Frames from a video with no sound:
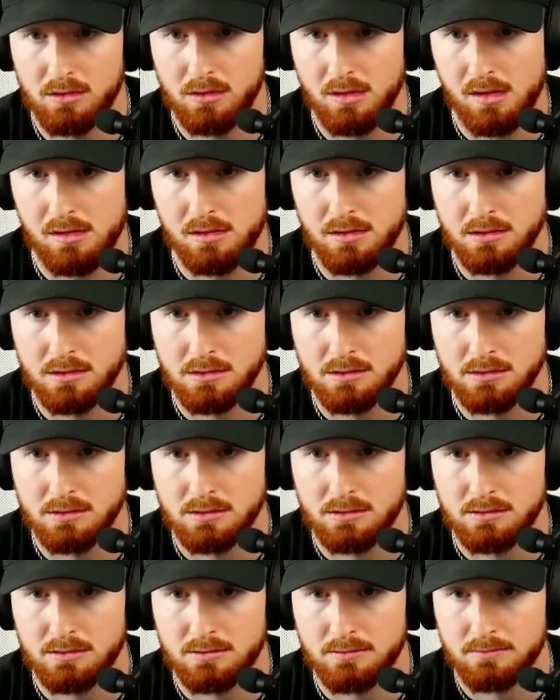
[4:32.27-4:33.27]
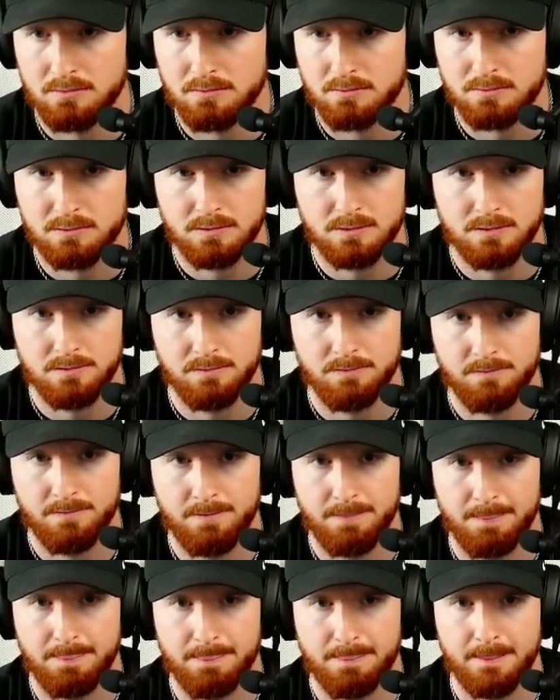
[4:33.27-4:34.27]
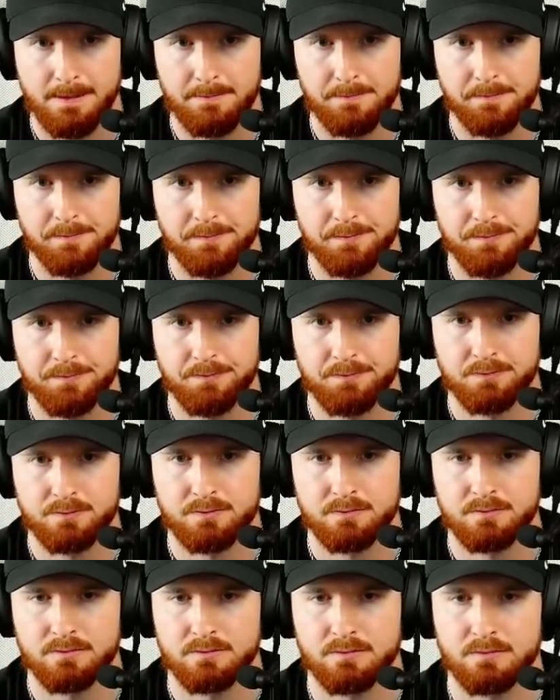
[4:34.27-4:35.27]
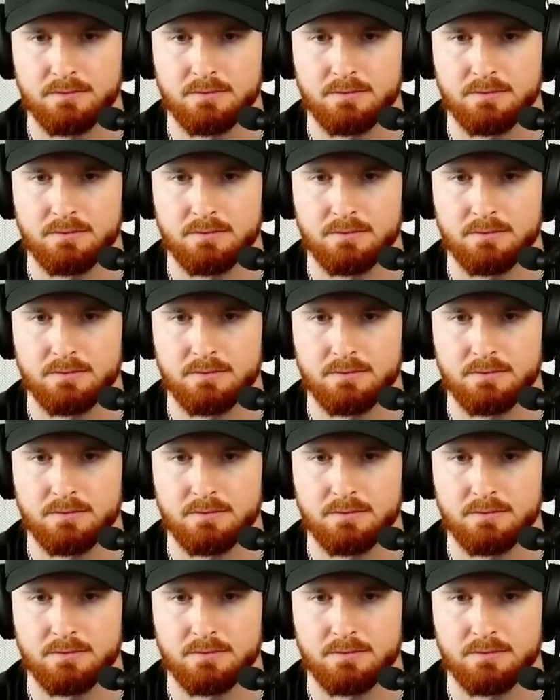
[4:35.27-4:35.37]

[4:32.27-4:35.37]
(no one is talking)